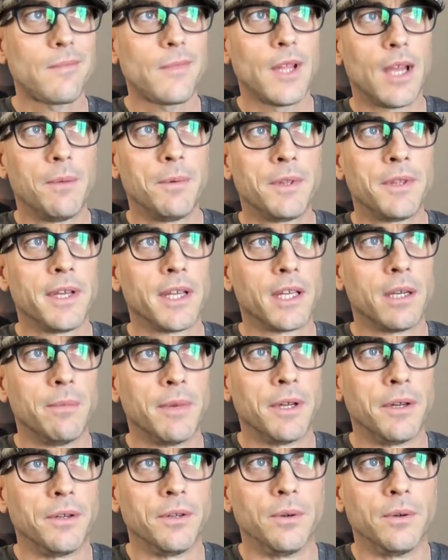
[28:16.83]
I've been thinking
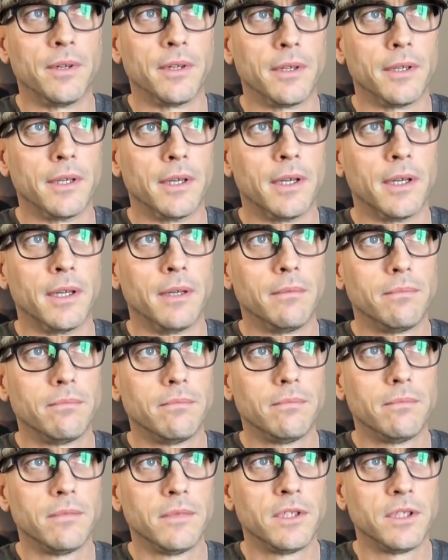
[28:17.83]
about doing uh,
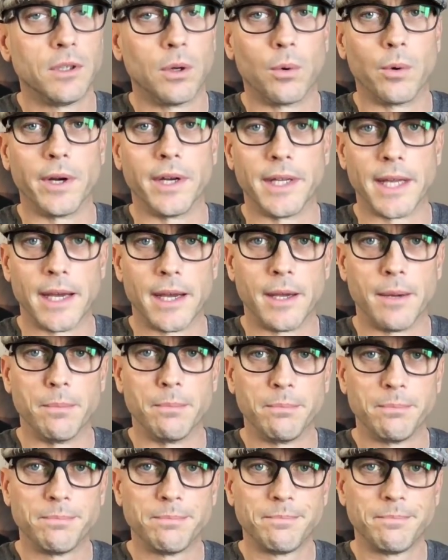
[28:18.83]
story
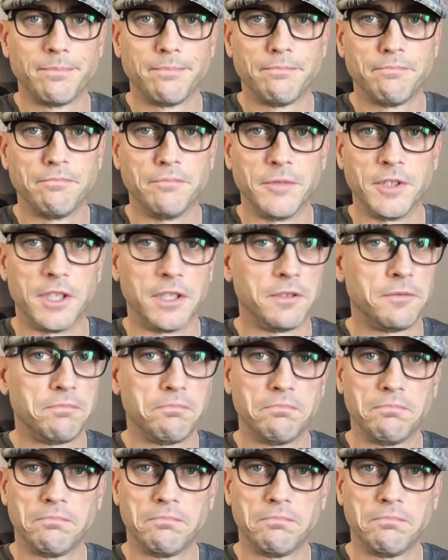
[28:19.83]
time just